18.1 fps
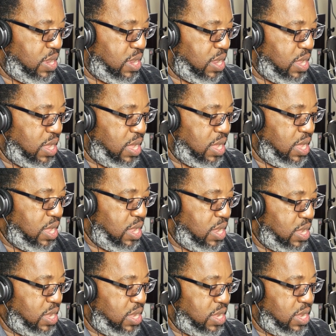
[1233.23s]

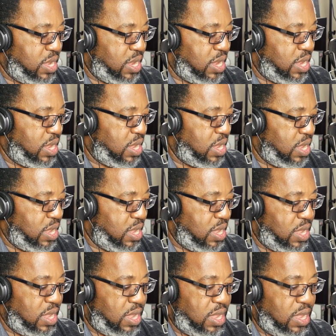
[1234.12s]

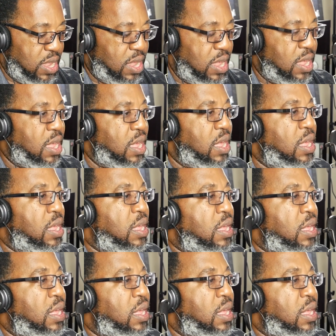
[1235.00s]
Nothing is said.